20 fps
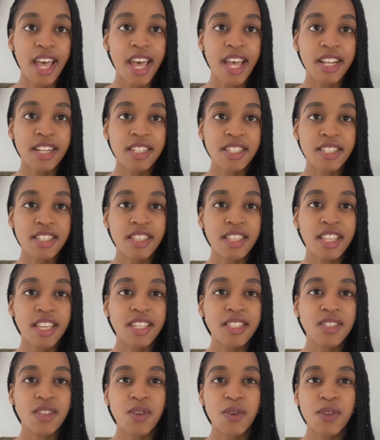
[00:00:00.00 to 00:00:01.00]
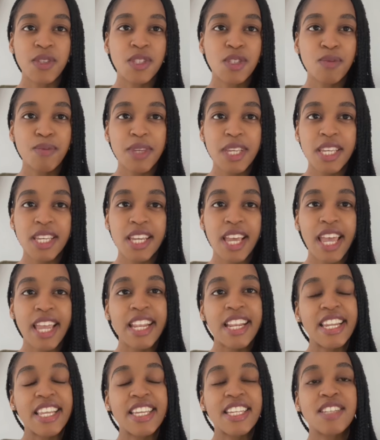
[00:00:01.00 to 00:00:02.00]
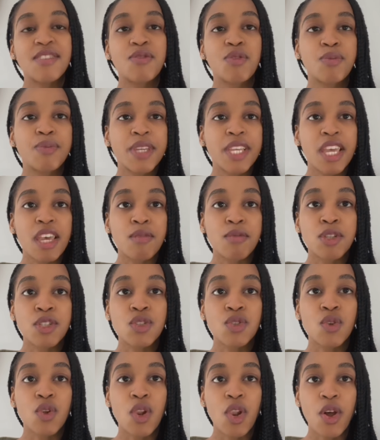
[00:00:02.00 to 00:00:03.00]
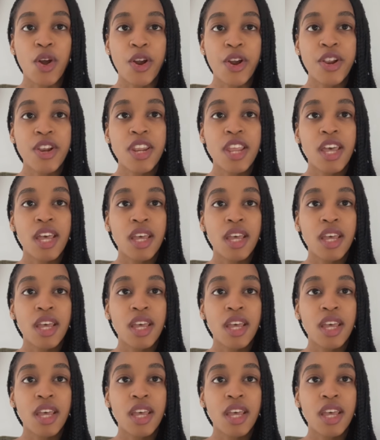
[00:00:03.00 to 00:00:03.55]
And there's going to be a need for being able to learn